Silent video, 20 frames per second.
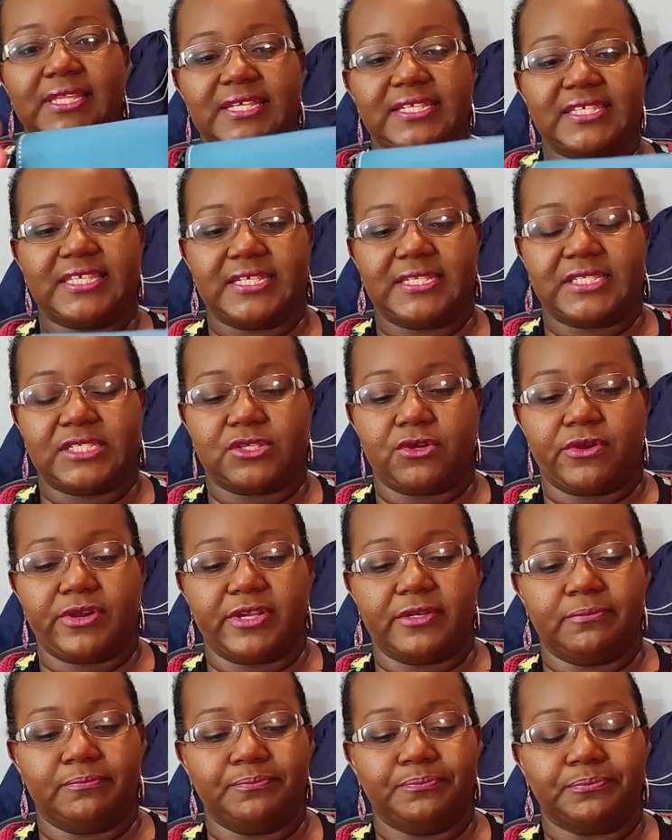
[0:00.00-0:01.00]
Let's get
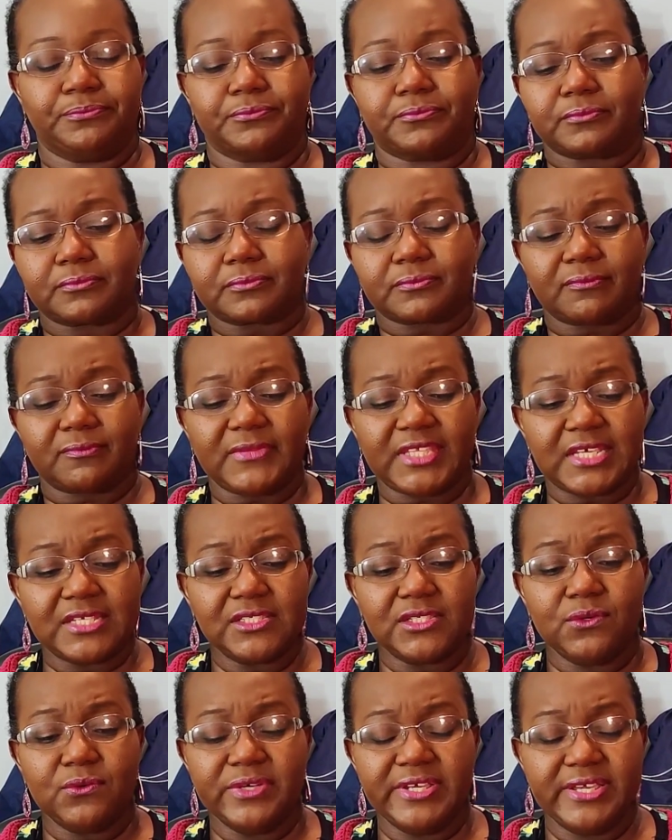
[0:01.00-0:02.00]
started.
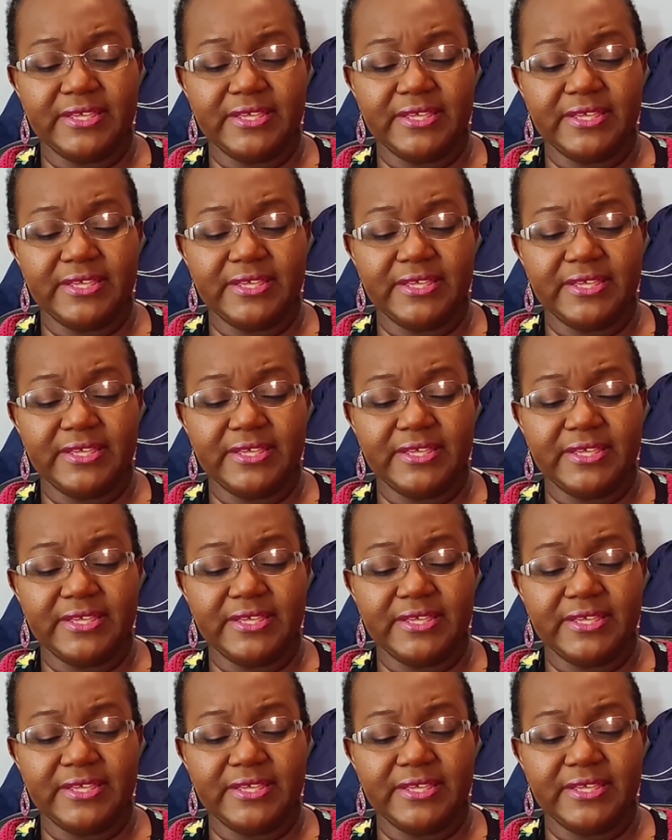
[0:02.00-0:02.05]
So